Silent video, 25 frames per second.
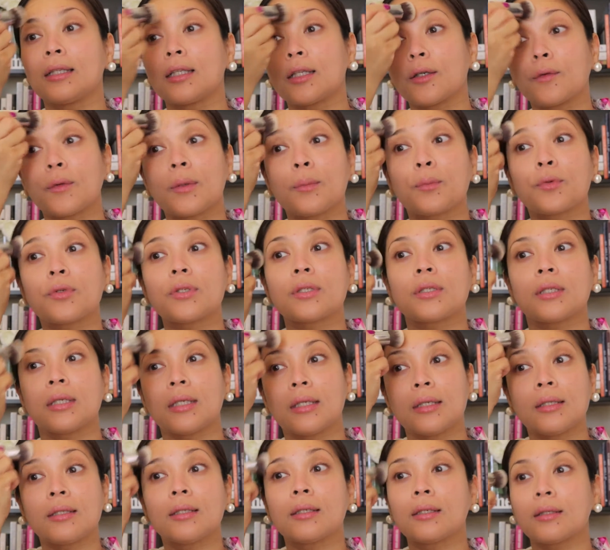Now we
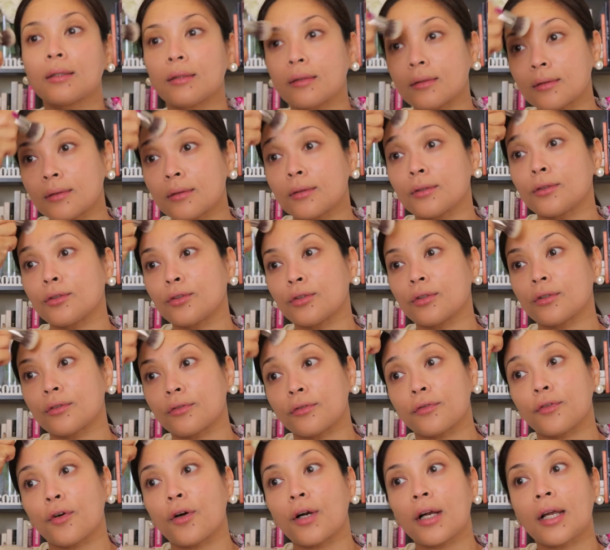proceed to
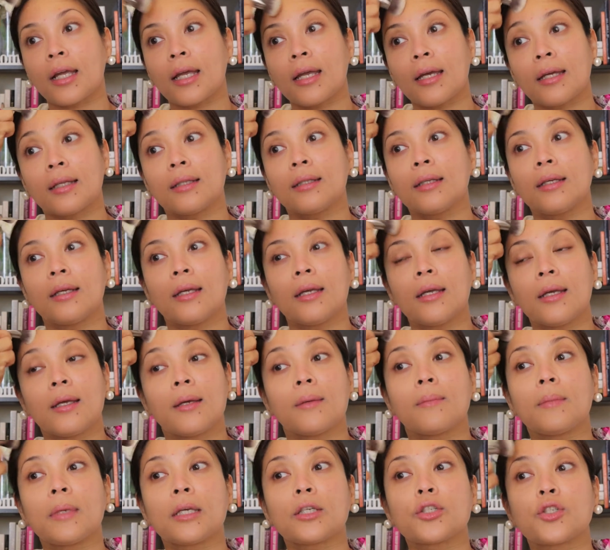the forehead.
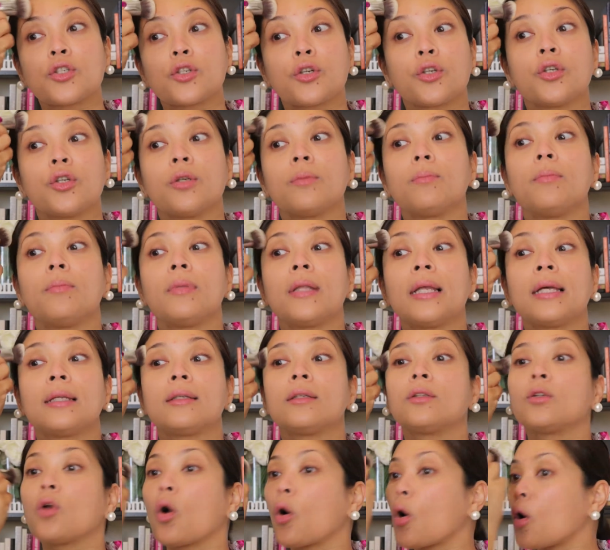Make sure you
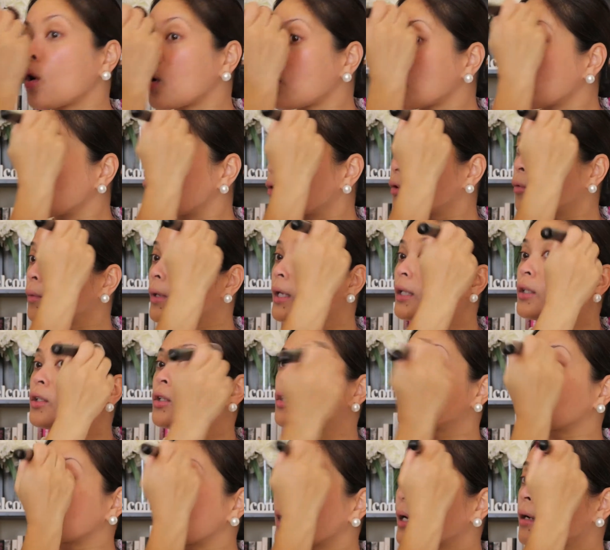blend it all the way
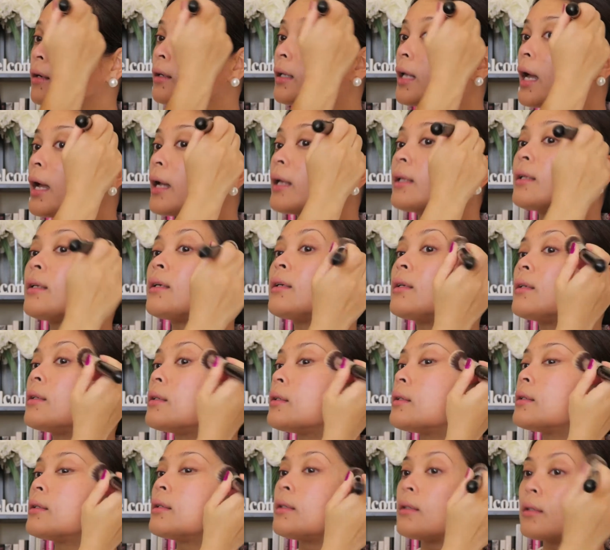to your hairline.
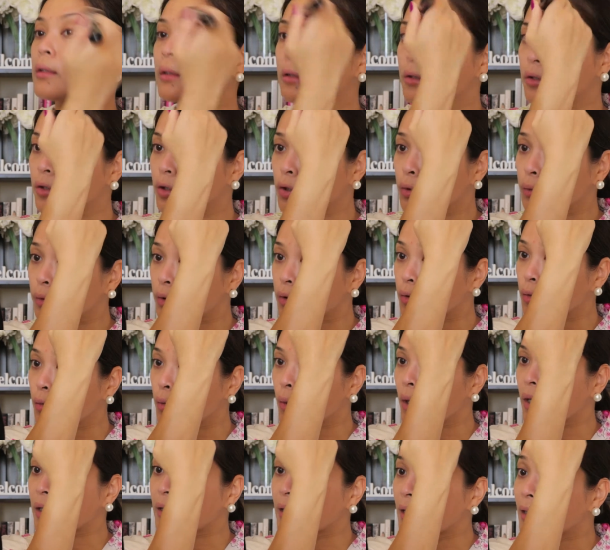You
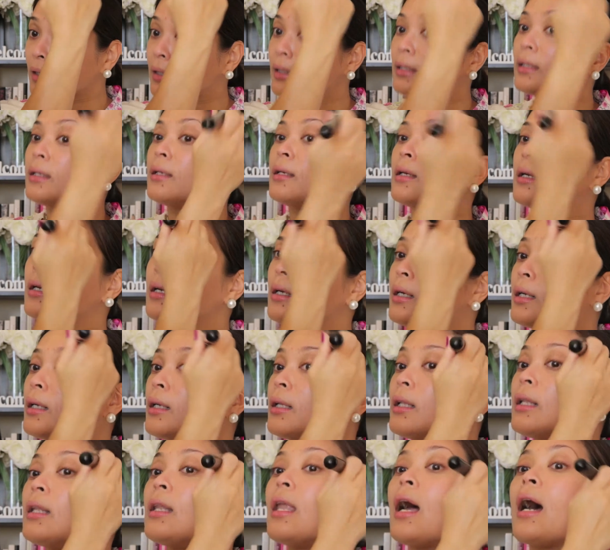wouldn't want any
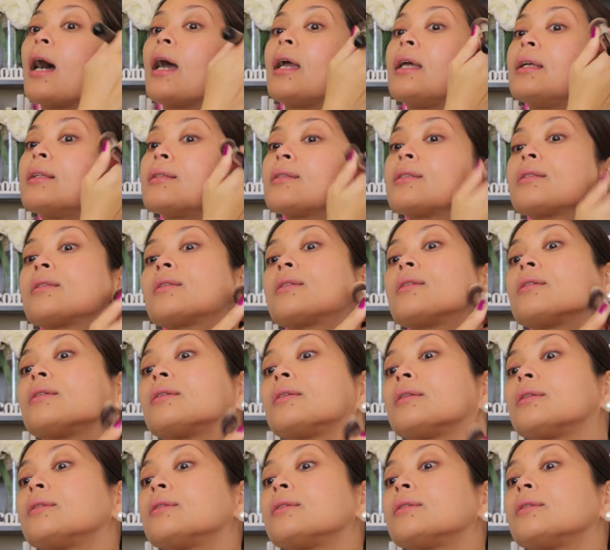lines